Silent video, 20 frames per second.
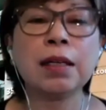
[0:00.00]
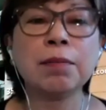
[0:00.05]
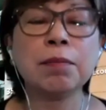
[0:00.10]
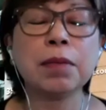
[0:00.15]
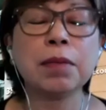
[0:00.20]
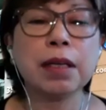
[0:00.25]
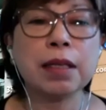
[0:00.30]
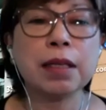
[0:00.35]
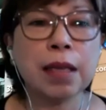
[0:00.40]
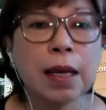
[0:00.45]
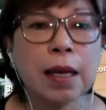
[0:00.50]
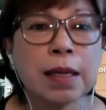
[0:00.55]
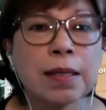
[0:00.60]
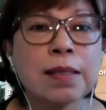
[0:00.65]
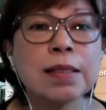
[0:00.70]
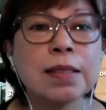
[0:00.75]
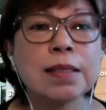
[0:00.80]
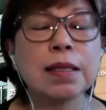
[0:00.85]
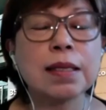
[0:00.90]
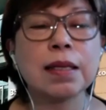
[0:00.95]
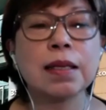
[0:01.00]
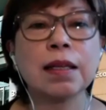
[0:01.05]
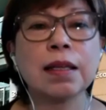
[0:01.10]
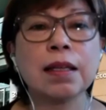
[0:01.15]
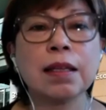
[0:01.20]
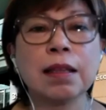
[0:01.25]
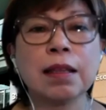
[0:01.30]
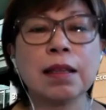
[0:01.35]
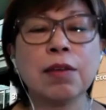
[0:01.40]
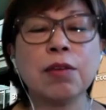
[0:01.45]
Yes,
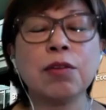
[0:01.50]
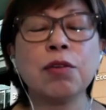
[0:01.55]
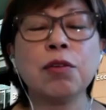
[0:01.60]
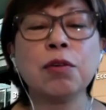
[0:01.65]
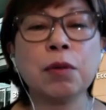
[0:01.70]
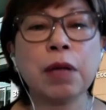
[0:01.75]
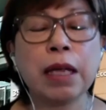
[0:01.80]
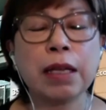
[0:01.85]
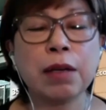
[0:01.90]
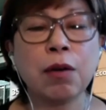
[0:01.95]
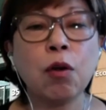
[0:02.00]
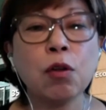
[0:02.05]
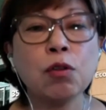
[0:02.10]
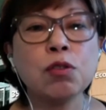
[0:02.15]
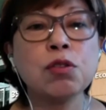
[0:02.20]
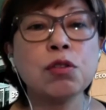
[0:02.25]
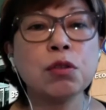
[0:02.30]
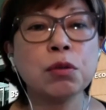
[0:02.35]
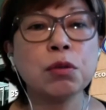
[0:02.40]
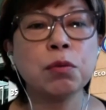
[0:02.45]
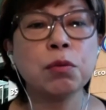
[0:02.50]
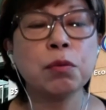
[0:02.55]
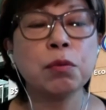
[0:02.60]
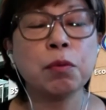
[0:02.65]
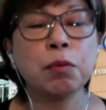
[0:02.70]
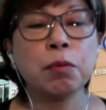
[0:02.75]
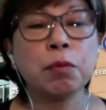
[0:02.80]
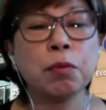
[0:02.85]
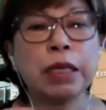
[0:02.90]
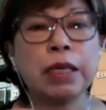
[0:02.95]
you know, and also
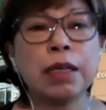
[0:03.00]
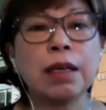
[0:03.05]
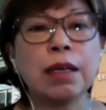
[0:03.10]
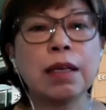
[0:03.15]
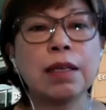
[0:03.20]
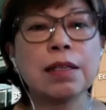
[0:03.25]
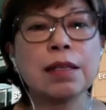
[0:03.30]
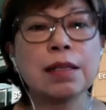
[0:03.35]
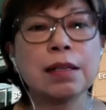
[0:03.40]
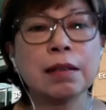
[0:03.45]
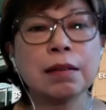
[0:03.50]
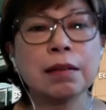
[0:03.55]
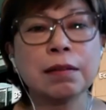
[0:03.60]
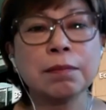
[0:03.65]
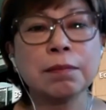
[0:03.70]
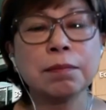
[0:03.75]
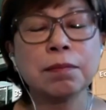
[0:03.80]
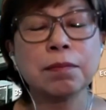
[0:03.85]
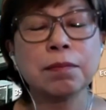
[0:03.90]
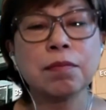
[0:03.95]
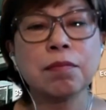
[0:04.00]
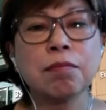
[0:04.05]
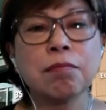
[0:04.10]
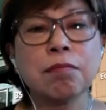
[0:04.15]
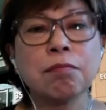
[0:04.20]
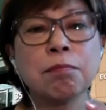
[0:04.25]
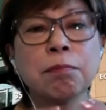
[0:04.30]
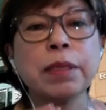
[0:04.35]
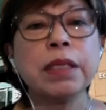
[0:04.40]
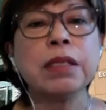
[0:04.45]
we
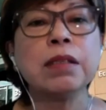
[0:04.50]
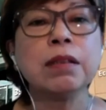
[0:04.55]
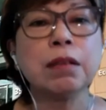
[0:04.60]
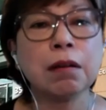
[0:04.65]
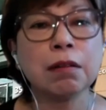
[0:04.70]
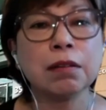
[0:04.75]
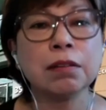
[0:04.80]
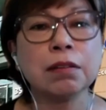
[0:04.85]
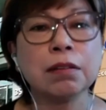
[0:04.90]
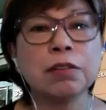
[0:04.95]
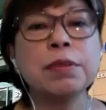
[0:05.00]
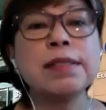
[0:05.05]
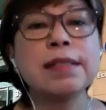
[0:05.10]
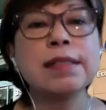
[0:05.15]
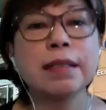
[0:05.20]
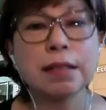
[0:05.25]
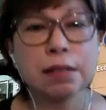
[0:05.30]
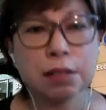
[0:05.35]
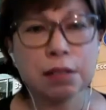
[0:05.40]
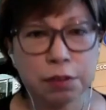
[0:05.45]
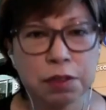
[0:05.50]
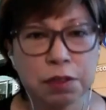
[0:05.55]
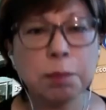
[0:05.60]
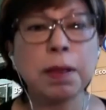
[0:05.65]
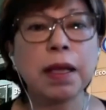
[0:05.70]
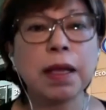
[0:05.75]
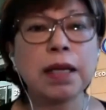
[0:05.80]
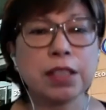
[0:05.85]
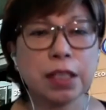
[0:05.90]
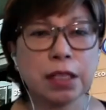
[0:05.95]
build on the resilience of
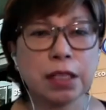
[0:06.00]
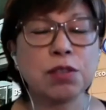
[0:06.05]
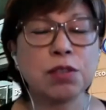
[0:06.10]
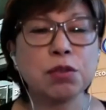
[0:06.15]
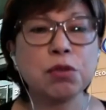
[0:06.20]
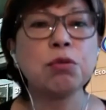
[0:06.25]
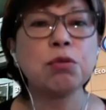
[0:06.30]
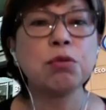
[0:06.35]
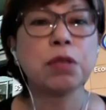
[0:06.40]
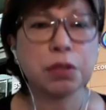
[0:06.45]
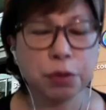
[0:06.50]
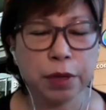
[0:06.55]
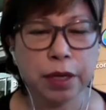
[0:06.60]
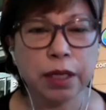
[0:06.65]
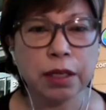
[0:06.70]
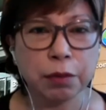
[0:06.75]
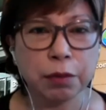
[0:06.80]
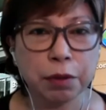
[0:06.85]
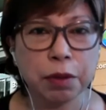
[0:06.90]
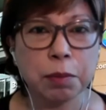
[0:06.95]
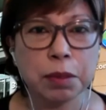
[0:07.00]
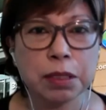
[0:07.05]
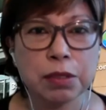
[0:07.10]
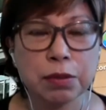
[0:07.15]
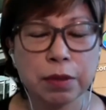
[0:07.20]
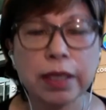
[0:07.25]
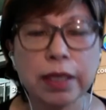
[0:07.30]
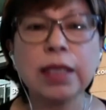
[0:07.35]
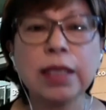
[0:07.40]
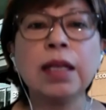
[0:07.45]
supply chains through the trade agreements,
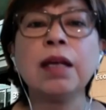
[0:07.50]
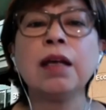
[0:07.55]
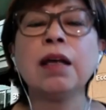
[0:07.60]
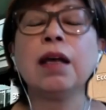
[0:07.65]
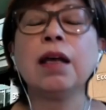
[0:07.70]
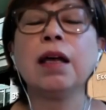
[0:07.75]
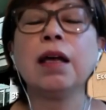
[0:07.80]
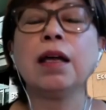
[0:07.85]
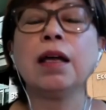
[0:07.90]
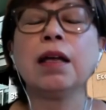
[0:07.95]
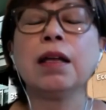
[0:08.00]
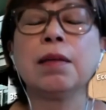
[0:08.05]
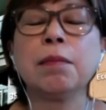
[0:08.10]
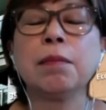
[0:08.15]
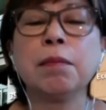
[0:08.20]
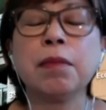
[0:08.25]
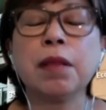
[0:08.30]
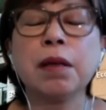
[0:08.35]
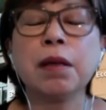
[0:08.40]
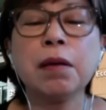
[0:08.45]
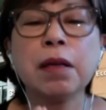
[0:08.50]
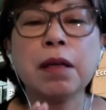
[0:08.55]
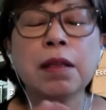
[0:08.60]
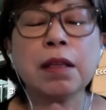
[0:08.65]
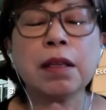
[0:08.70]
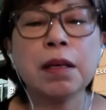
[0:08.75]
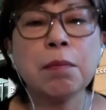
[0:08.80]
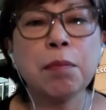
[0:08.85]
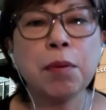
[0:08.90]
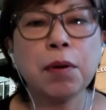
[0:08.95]
right? The
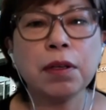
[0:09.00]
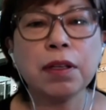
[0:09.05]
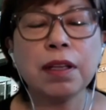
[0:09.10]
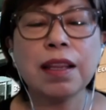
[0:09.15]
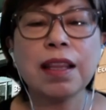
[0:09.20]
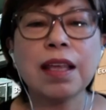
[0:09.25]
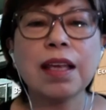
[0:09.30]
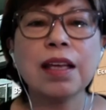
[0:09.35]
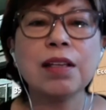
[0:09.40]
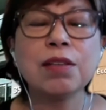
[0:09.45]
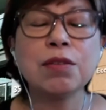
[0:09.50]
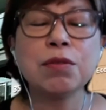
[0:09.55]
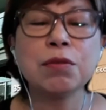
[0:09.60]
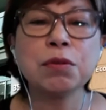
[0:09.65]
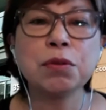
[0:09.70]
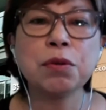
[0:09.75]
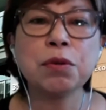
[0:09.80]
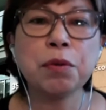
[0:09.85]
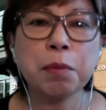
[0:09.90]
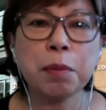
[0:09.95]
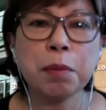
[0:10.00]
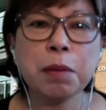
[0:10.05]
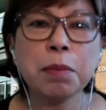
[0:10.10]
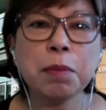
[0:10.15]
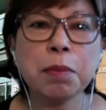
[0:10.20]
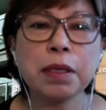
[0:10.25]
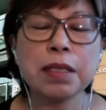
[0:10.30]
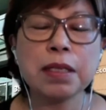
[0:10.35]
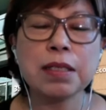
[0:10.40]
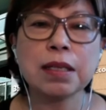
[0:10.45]
important thing to remember
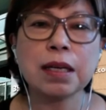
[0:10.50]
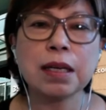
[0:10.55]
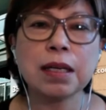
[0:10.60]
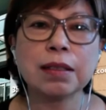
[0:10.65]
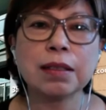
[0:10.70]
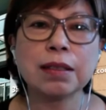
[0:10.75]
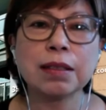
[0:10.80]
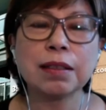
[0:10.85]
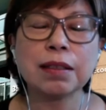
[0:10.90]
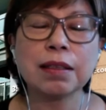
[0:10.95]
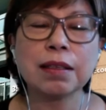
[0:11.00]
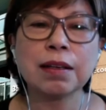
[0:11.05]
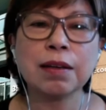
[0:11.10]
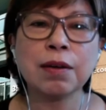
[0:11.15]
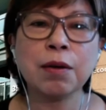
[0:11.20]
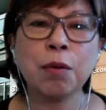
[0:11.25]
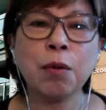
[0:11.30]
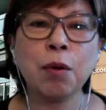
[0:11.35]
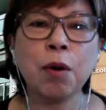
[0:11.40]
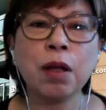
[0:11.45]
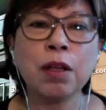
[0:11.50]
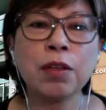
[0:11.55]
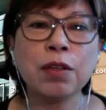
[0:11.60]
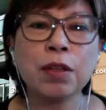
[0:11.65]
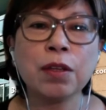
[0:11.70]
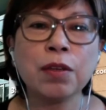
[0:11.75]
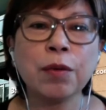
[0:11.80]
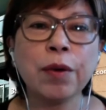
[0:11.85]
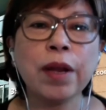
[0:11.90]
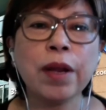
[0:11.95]
is that
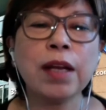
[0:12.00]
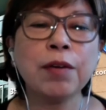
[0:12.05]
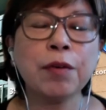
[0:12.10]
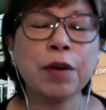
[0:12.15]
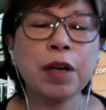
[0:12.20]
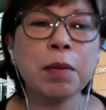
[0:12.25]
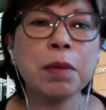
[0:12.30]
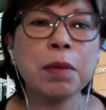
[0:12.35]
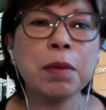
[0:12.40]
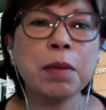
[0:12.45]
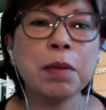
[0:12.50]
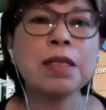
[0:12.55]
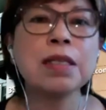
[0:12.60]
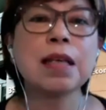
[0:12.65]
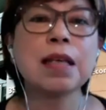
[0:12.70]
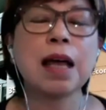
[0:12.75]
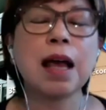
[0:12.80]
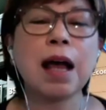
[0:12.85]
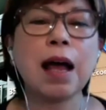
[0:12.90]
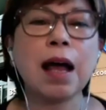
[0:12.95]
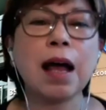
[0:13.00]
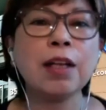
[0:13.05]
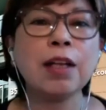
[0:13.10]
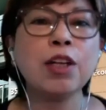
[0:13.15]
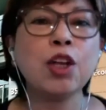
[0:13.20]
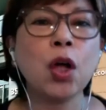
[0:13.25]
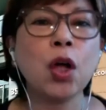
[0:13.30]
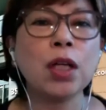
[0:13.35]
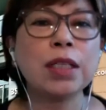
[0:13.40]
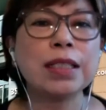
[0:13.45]
trade agreements are
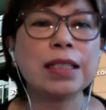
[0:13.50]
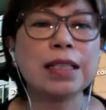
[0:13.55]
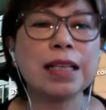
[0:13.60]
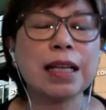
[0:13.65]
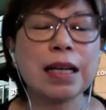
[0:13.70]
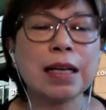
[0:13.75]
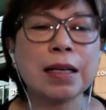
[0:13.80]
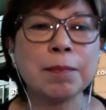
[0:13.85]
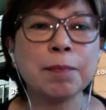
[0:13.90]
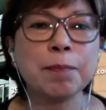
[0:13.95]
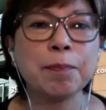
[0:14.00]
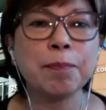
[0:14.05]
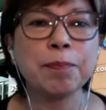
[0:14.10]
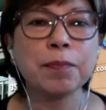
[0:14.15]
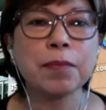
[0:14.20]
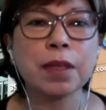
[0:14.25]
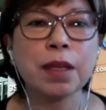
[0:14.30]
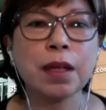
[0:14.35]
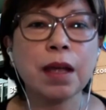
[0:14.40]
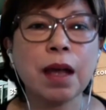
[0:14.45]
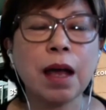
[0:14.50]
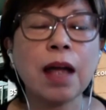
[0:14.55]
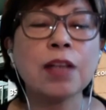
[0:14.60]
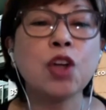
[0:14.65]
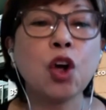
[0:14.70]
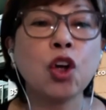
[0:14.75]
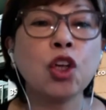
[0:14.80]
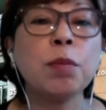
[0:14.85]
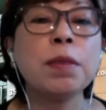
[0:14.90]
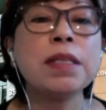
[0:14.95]
not are
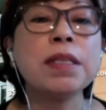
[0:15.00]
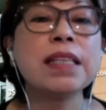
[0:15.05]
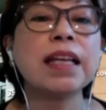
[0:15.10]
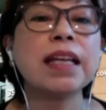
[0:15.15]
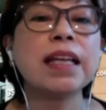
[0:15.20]
documents that are